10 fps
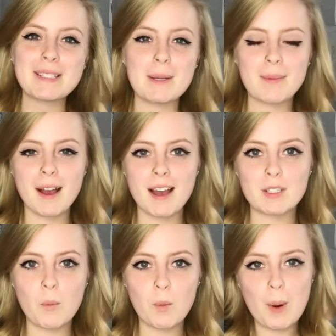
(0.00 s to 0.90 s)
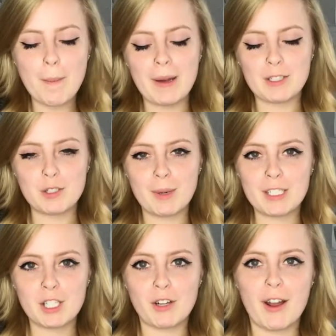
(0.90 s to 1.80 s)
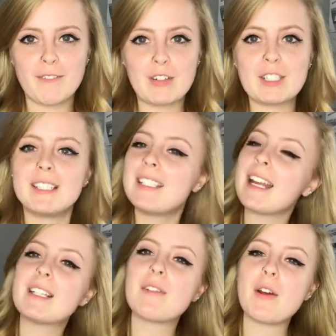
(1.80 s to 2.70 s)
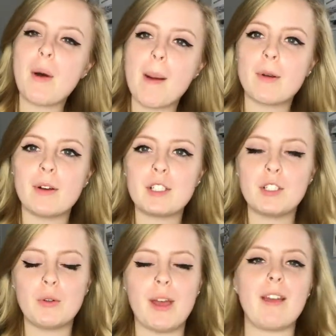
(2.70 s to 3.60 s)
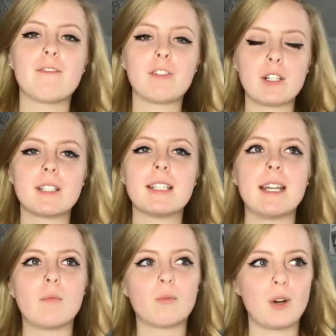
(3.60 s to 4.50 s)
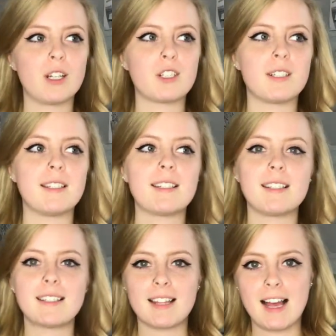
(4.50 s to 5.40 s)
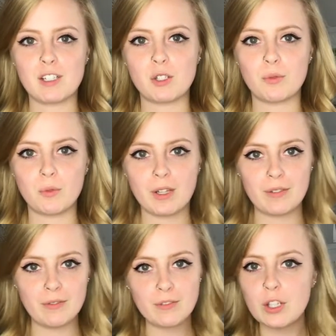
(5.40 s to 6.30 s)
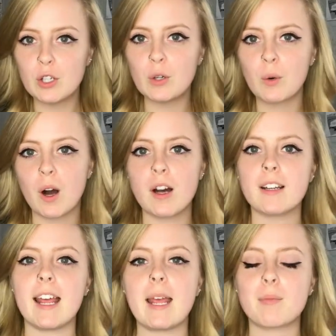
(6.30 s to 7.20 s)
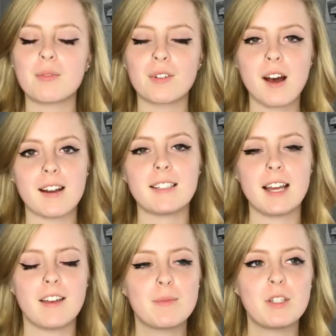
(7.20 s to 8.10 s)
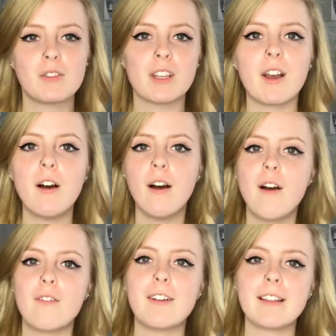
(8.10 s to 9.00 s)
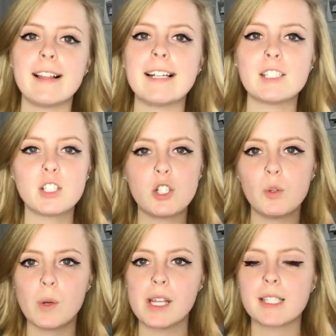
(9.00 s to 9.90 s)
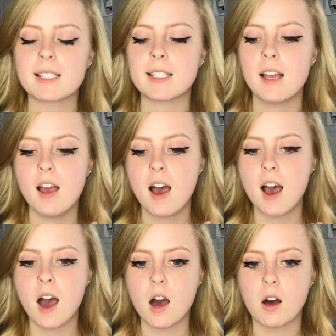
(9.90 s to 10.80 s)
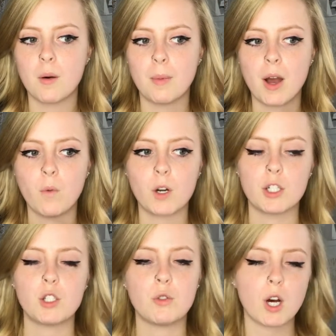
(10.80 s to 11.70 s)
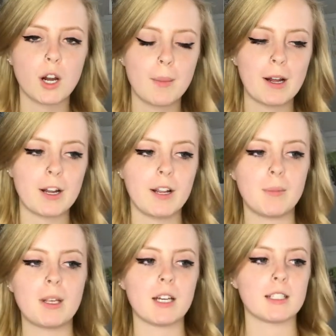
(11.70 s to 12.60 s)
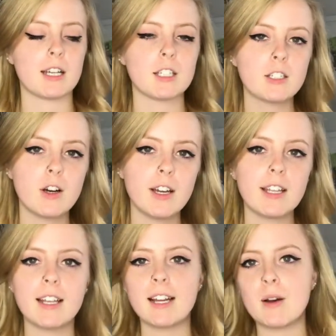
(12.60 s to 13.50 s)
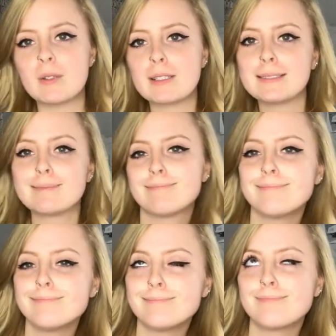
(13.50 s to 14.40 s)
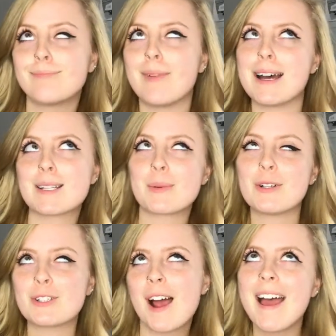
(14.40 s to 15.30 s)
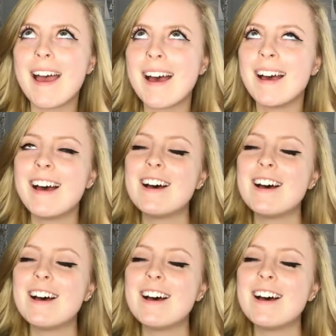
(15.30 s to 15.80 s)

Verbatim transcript: up guys welcome back to my channel and for today's video I'm going to do a first impressions slash review on a product I've been using for the last two weeks um, I wanted to talk about it because I saw it and I was like mm, might as well try it